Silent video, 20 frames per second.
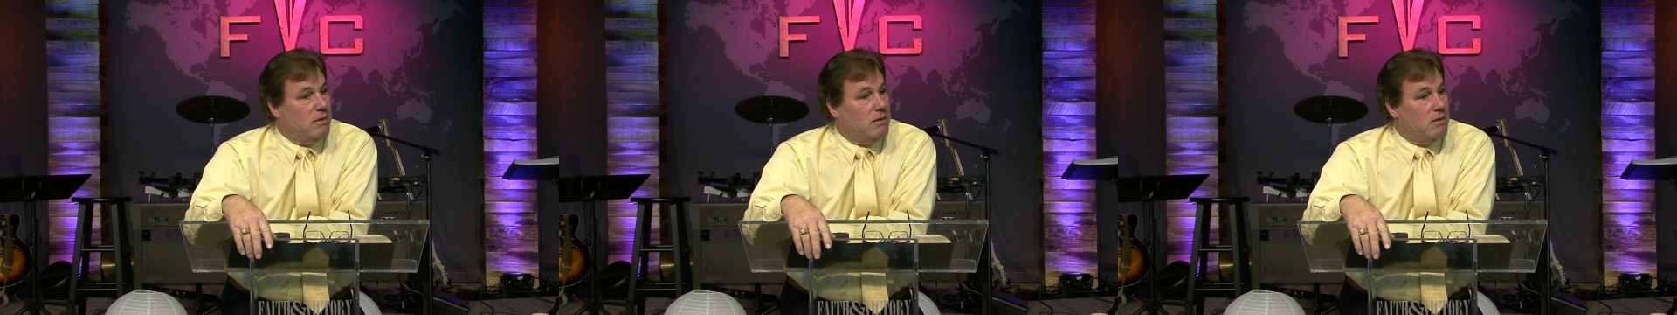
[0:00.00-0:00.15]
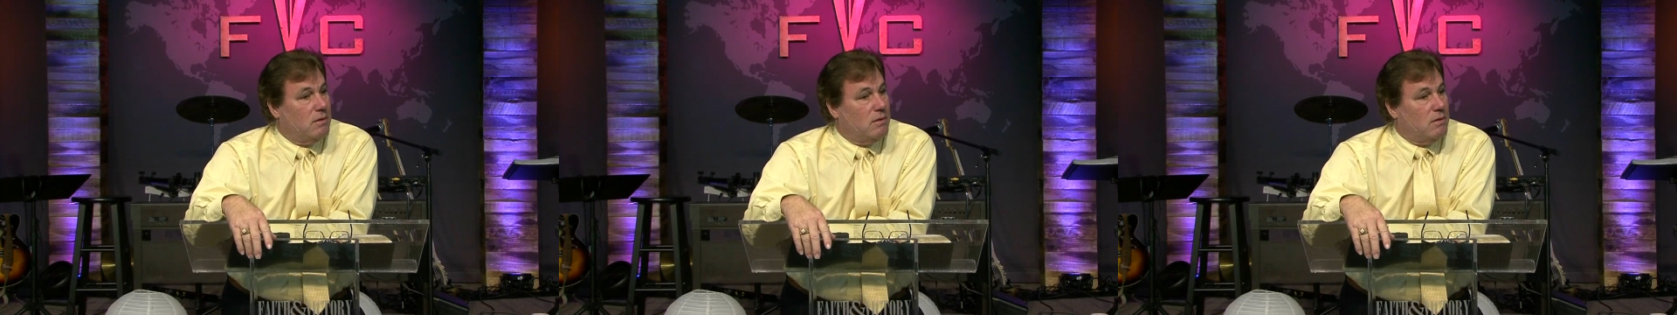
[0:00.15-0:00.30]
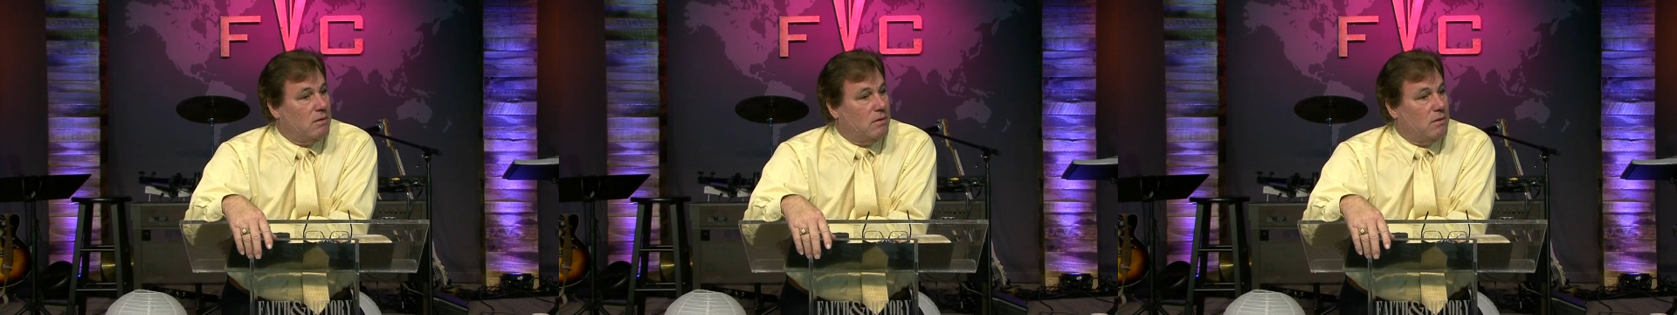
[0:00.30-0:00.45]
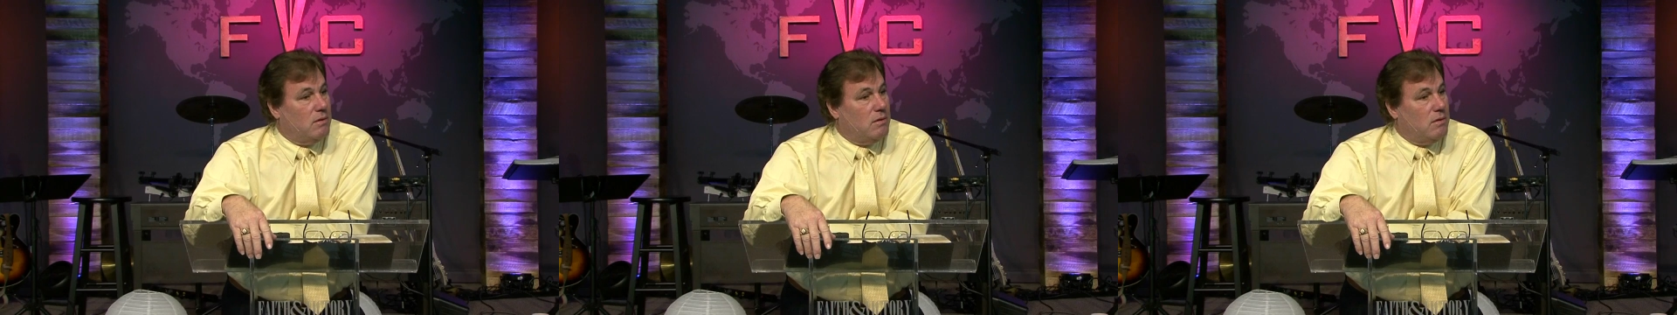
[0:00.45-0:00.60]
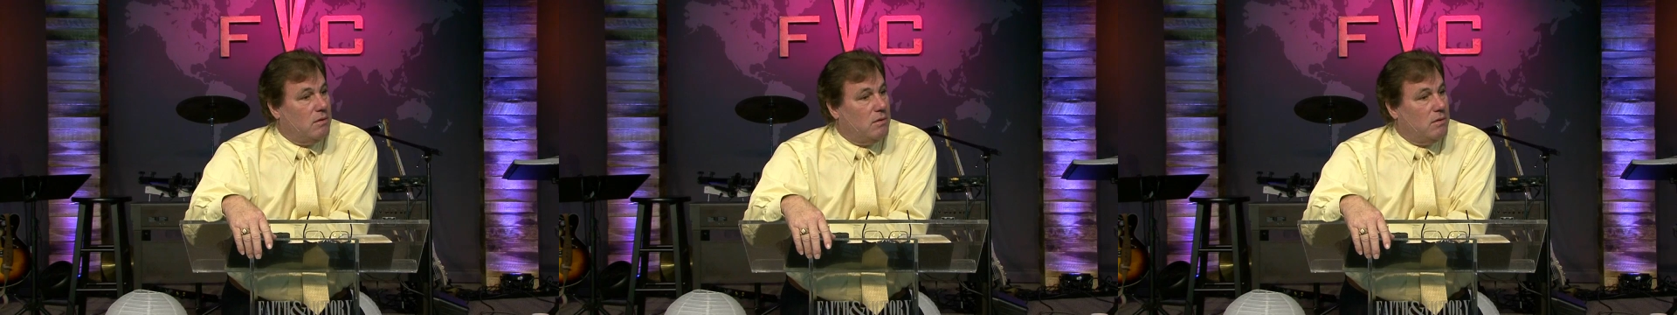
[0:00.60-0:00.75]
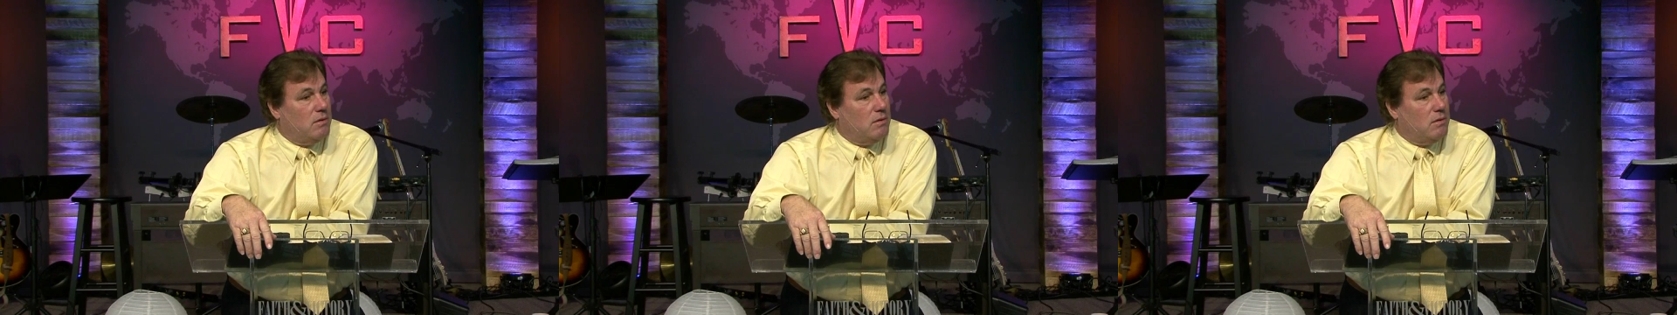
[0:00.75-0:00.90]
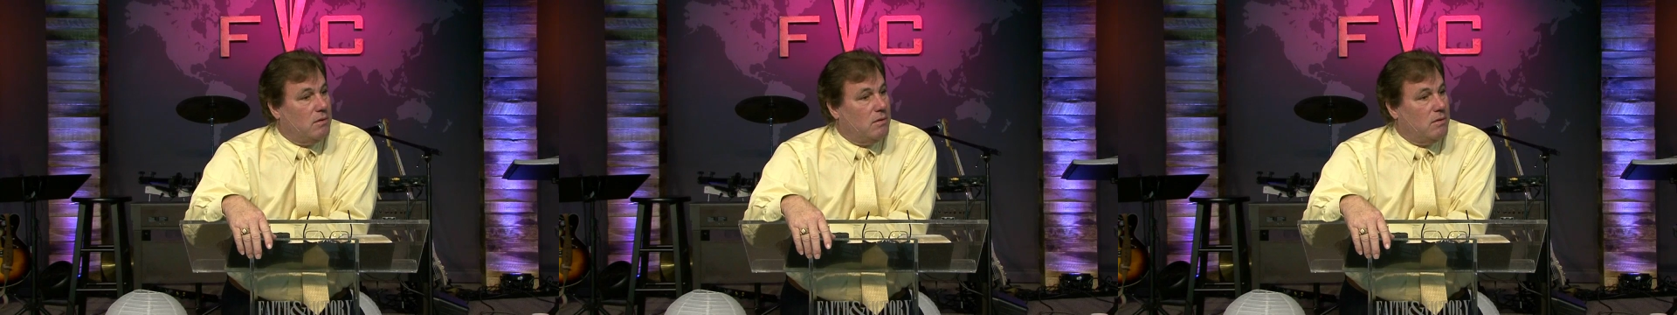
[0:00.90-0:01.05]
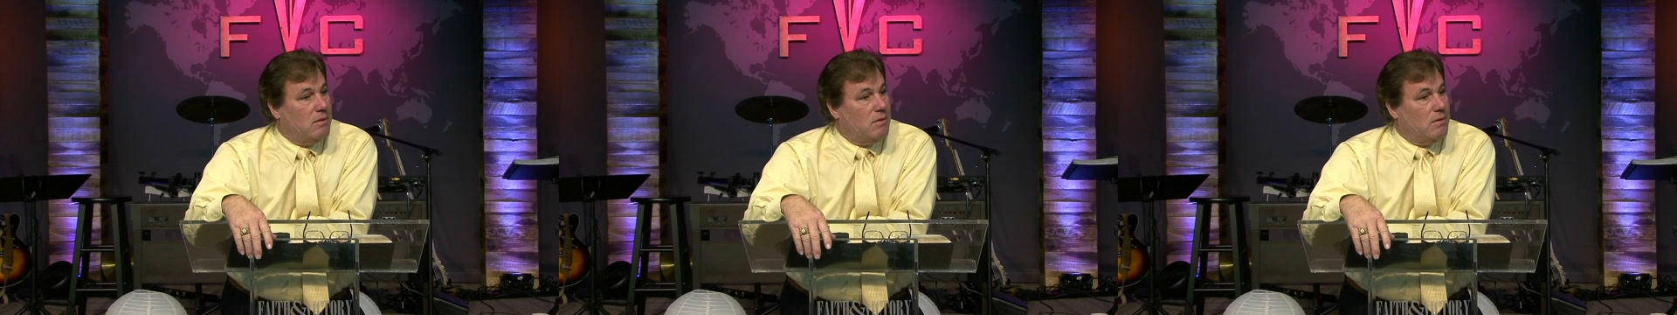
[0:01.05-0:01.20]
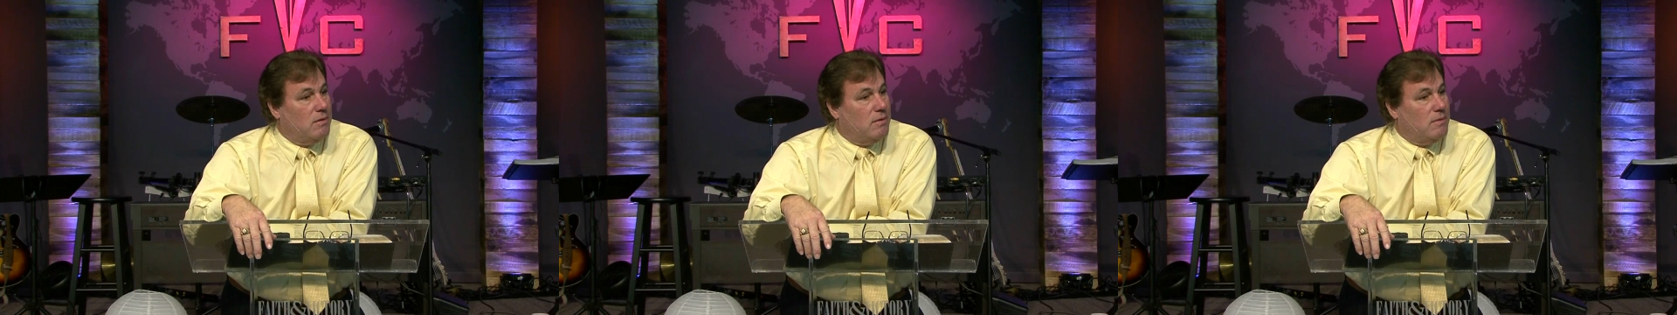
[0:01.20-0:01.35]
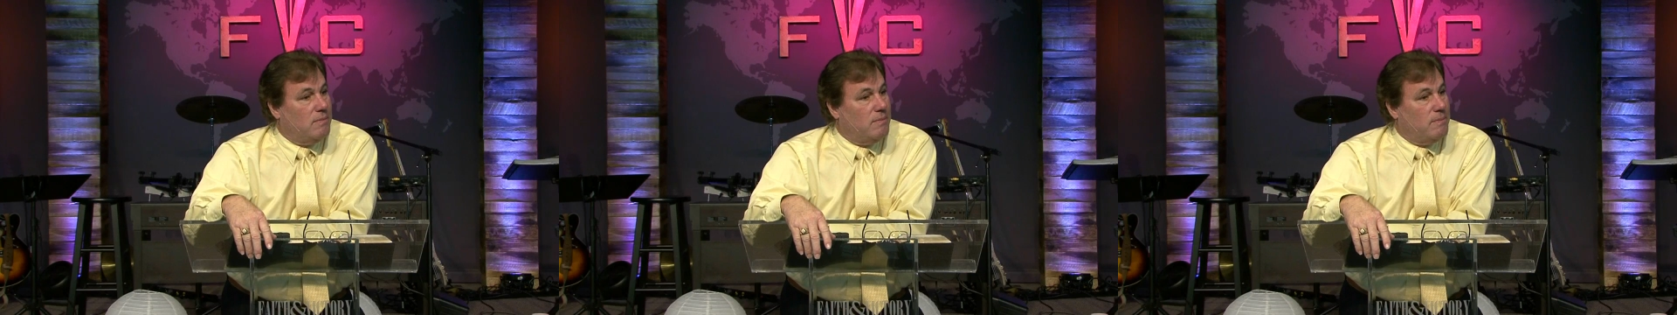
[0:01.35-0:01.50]

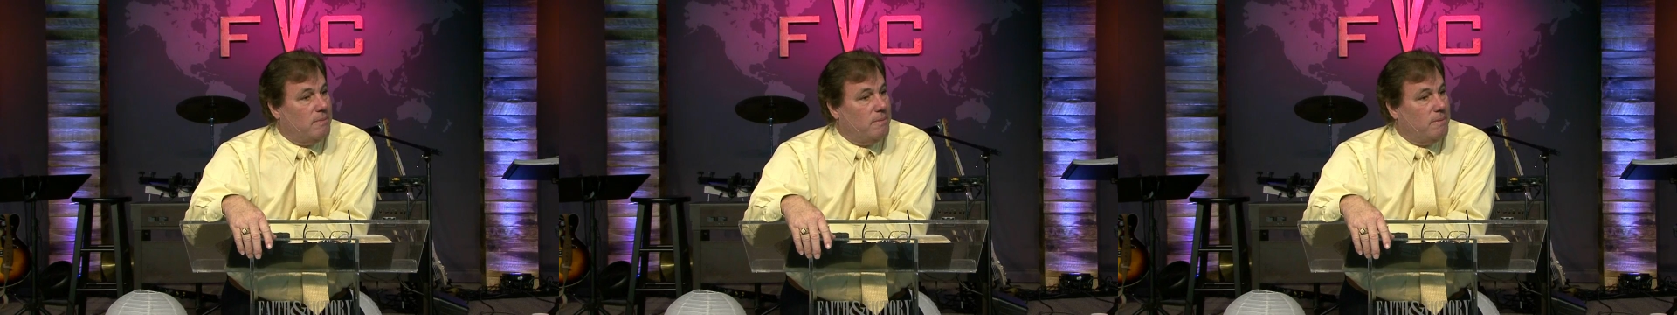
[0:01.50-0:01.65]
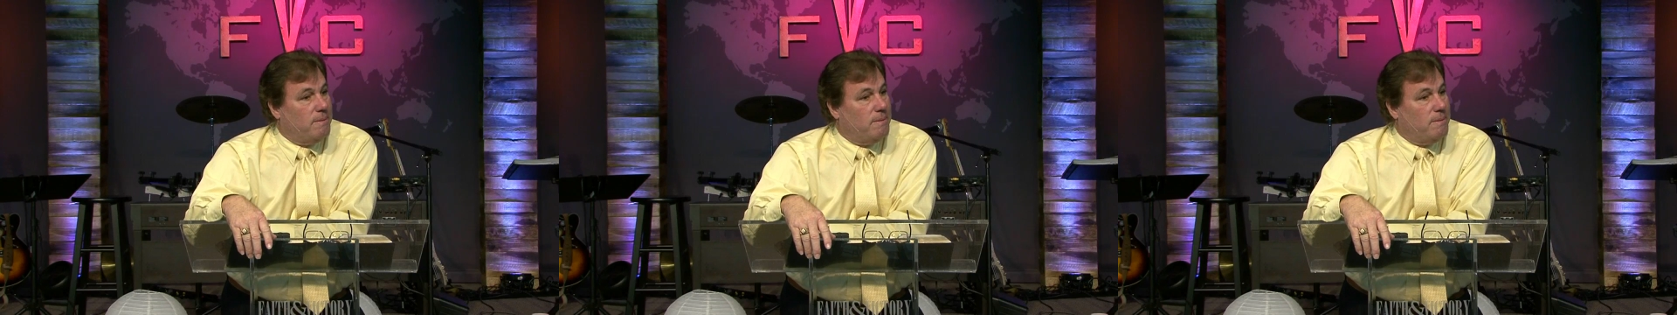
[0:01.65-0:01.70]
Nothing is said.